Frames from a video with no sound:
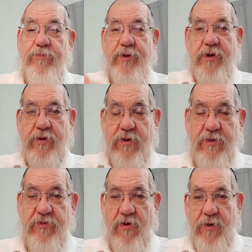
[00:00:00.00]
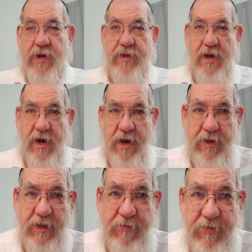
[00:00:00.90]
pircha is going on the higher
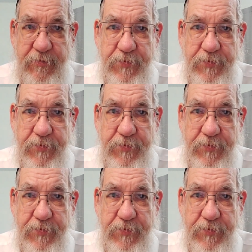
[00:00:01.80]
level.